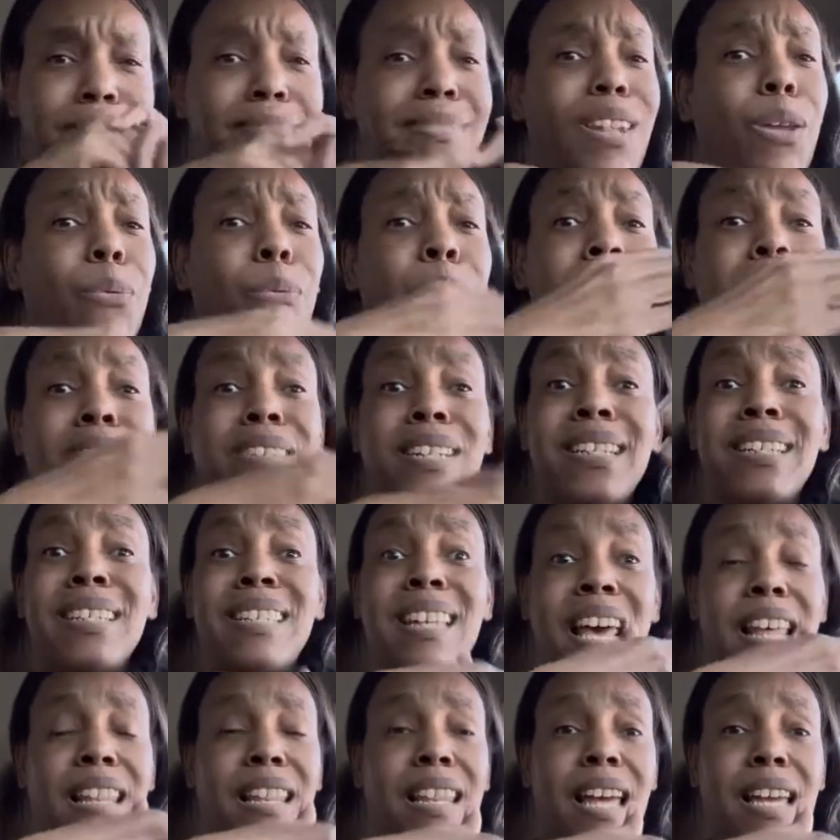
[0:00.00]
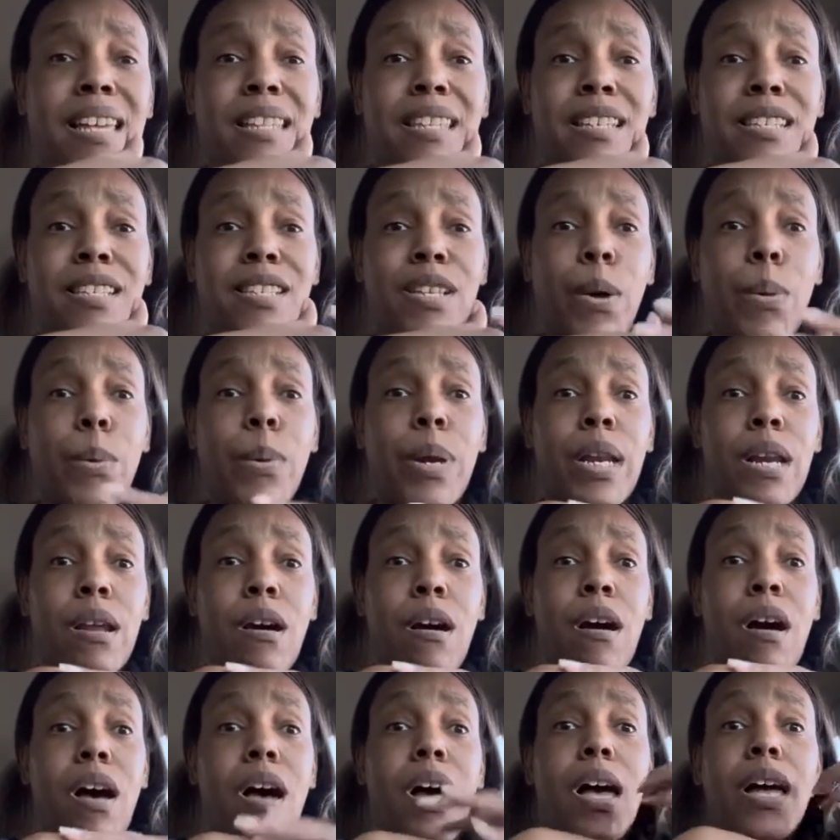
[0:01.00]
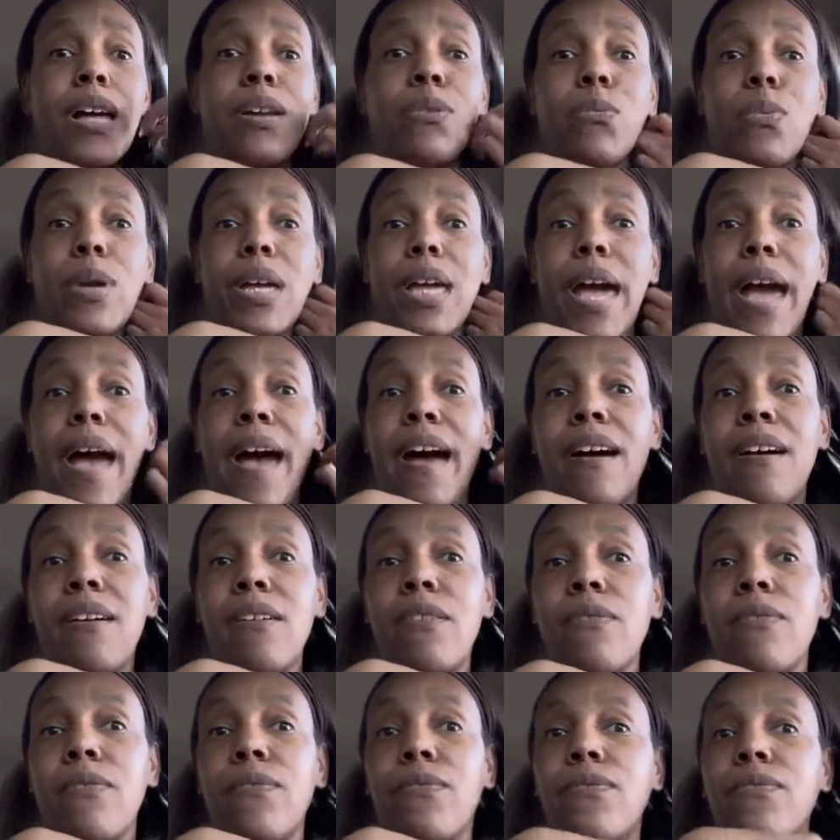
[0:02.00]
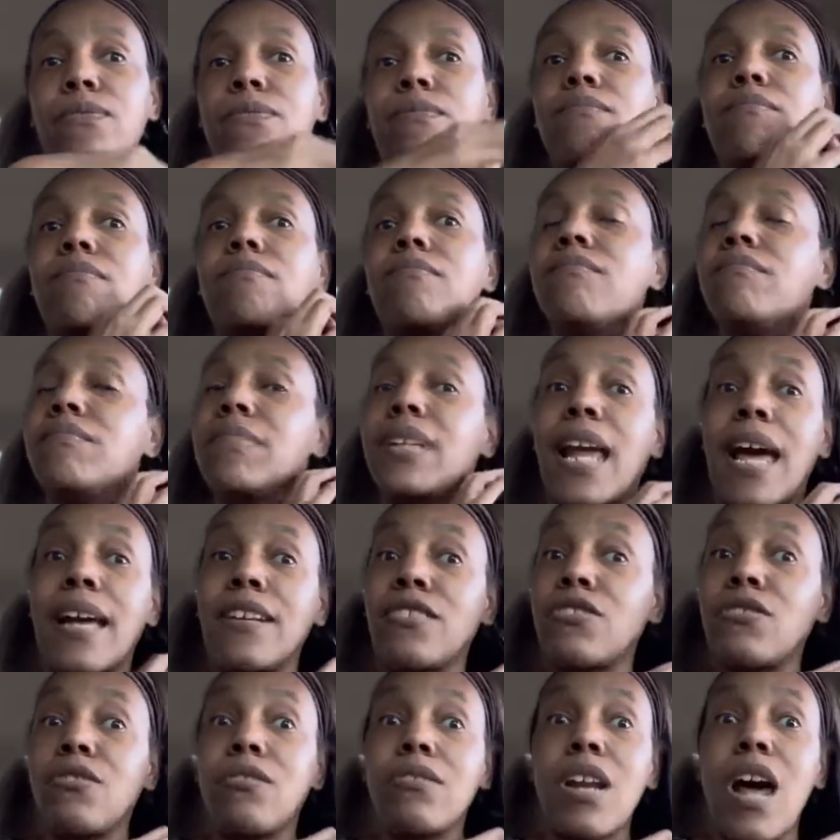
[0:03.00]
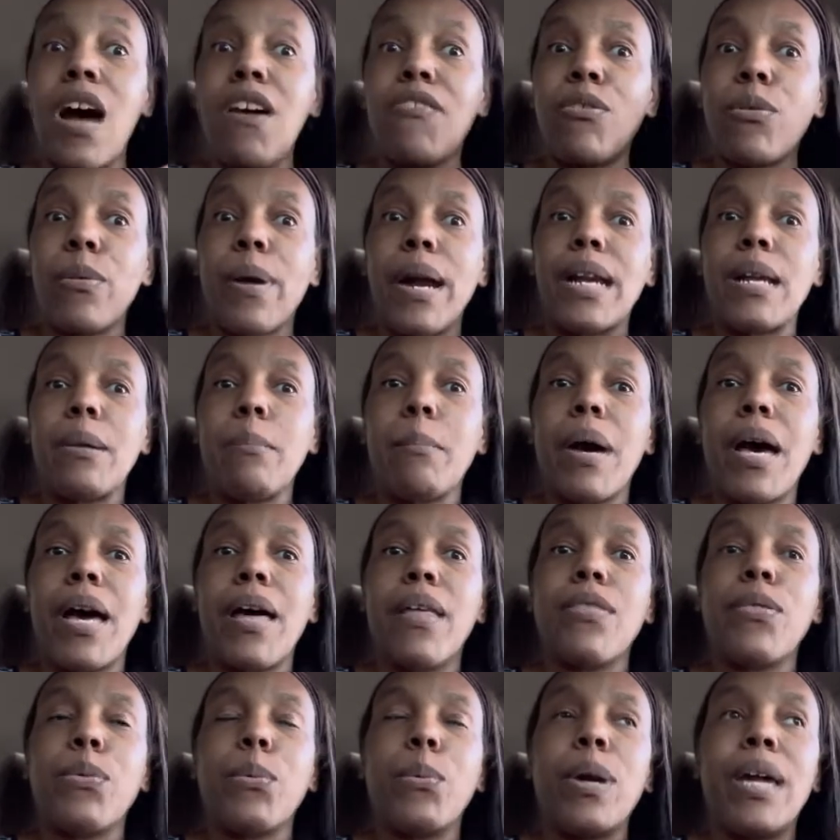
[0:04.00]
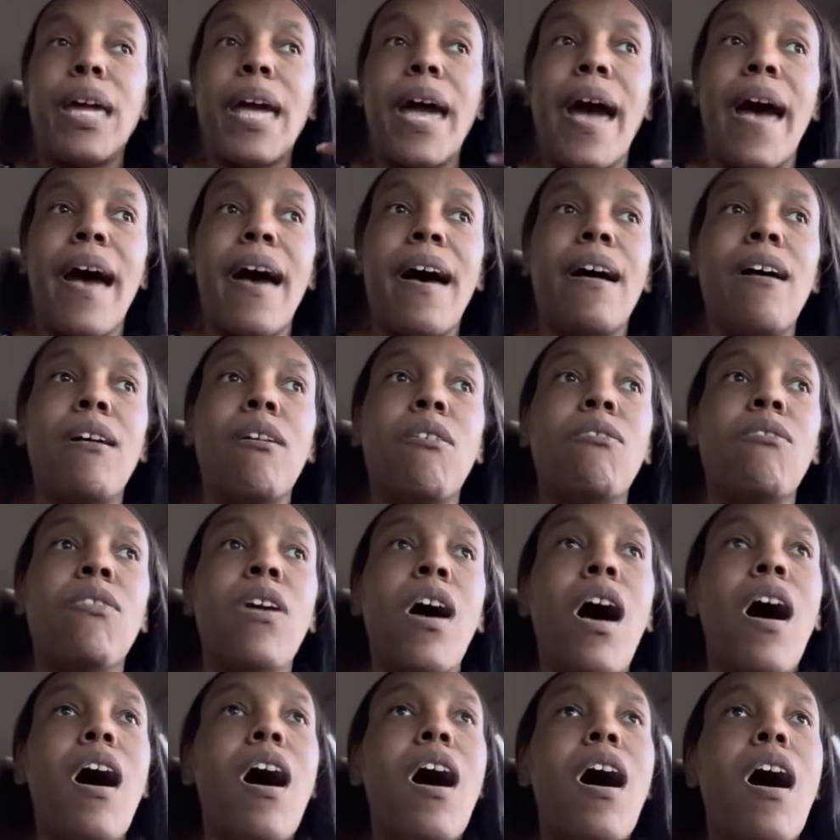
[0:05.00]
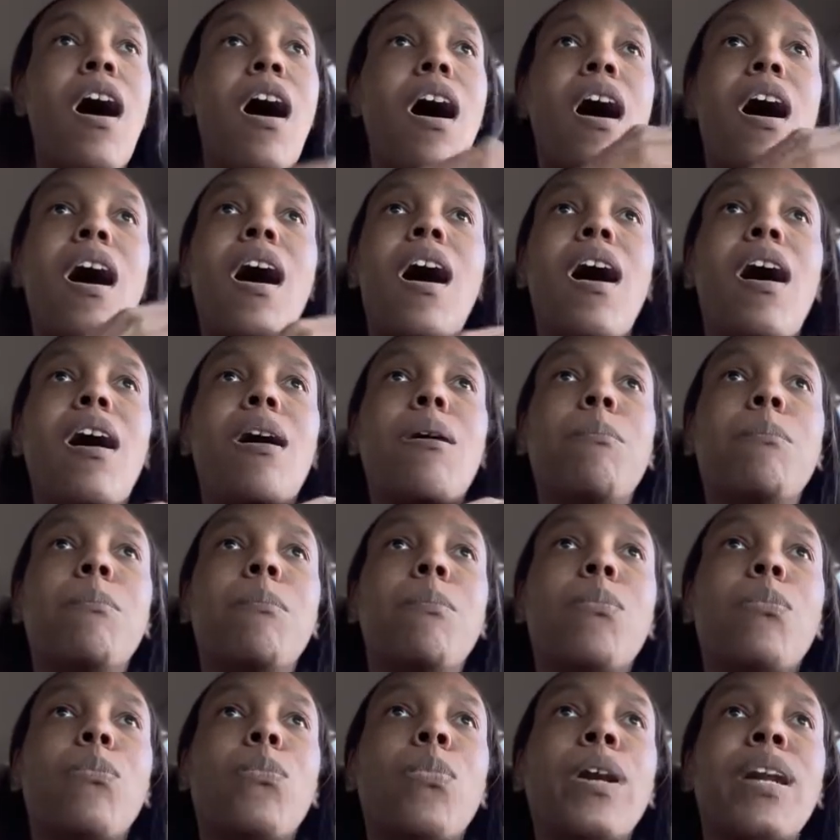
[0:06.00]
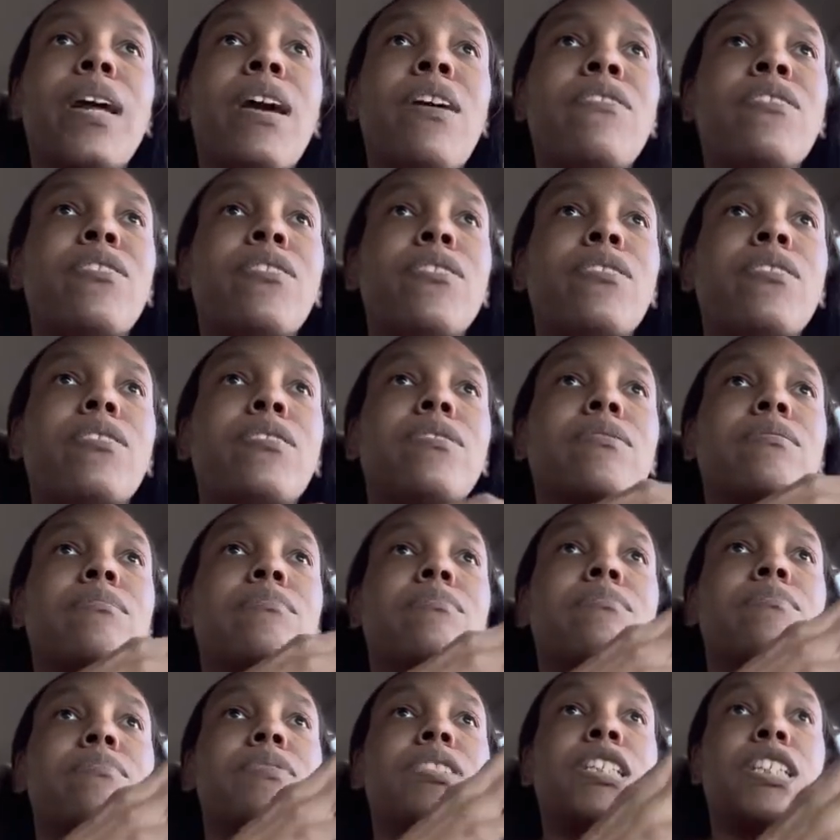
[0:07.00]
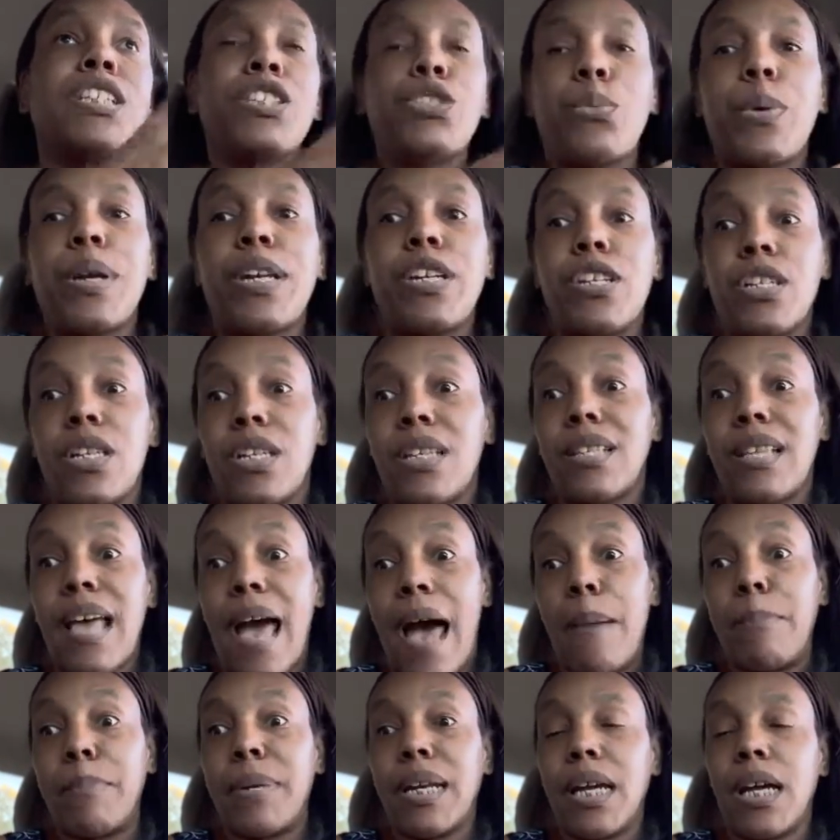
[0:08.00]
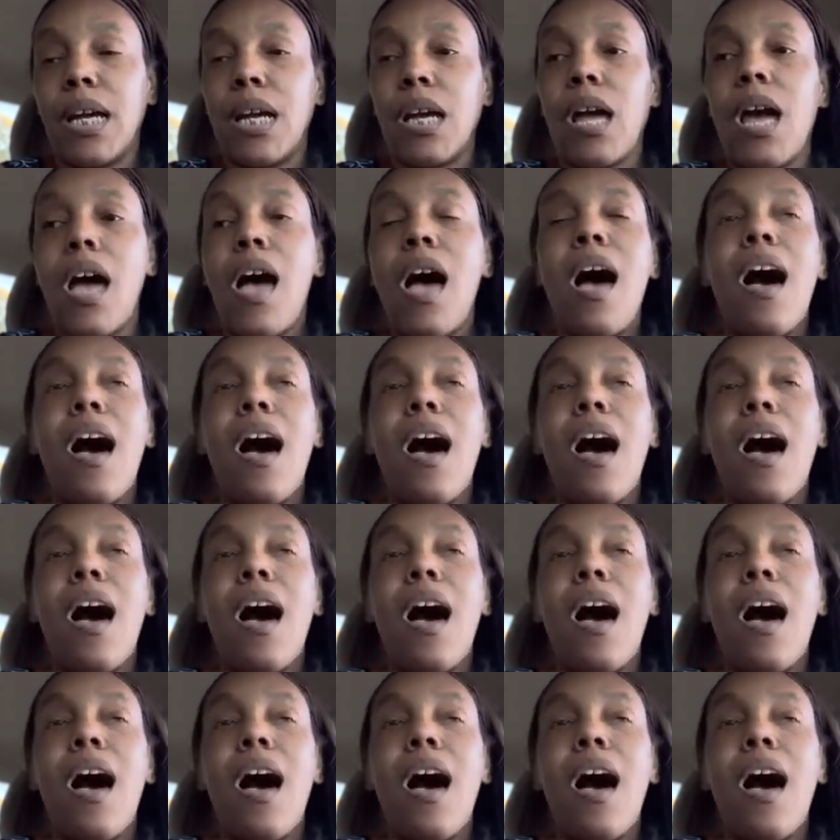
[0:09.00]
We have a deadline that's going on. We have National Novel Writing Month. We have whatever situation is happening.